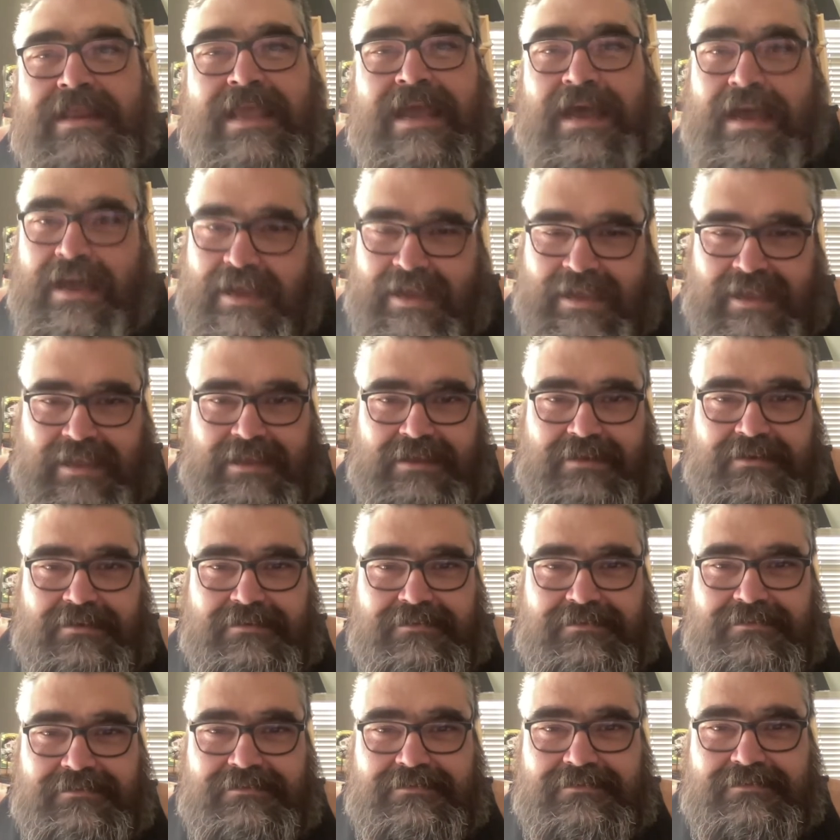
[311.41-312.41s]
guy
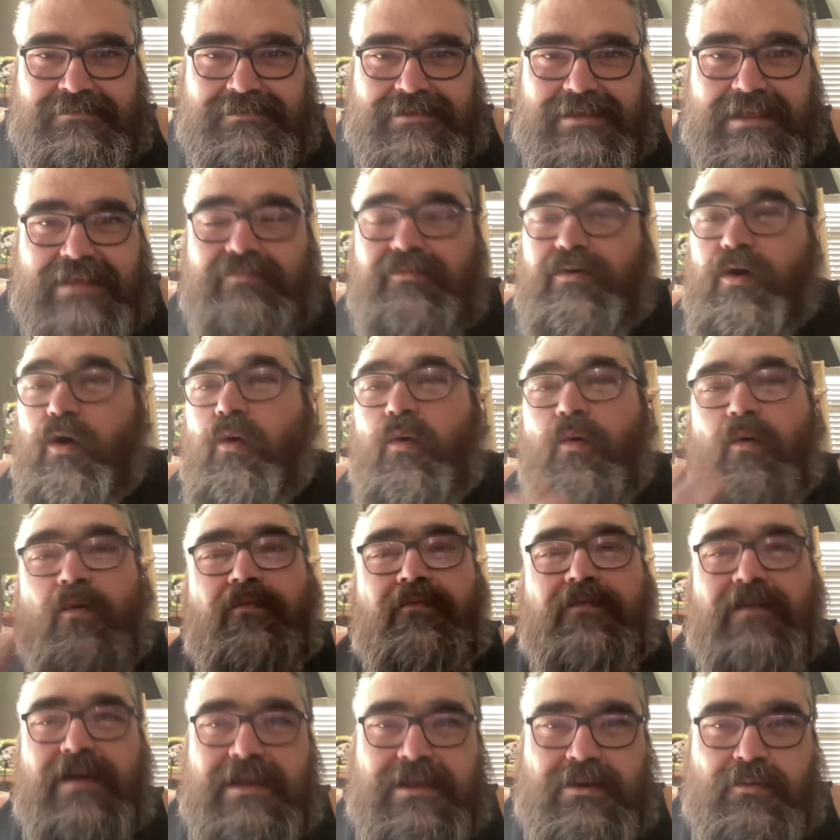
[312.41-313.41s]
in the whole
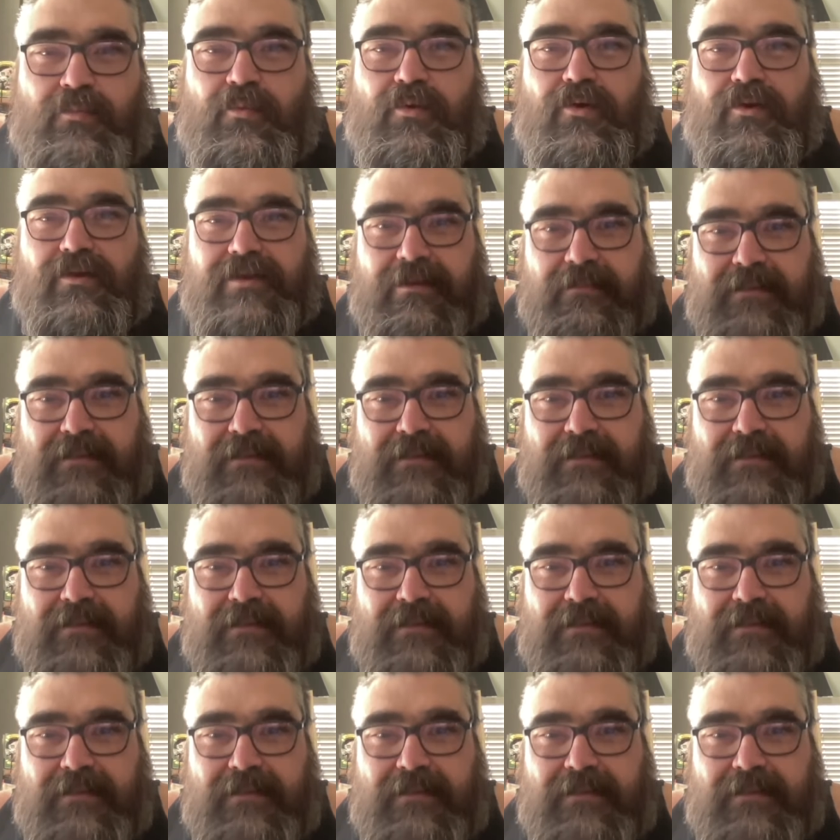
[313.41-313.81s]
fucking world.